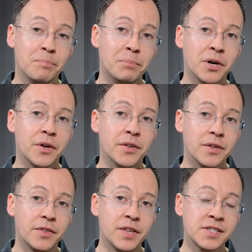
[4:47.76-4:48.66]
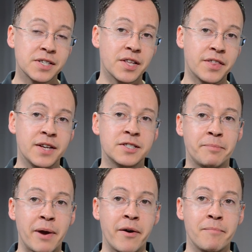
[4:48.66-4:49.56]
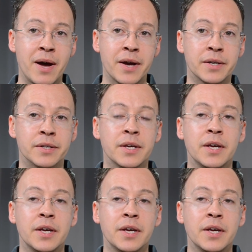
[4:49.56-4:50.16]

But this is the thing to bear in mind.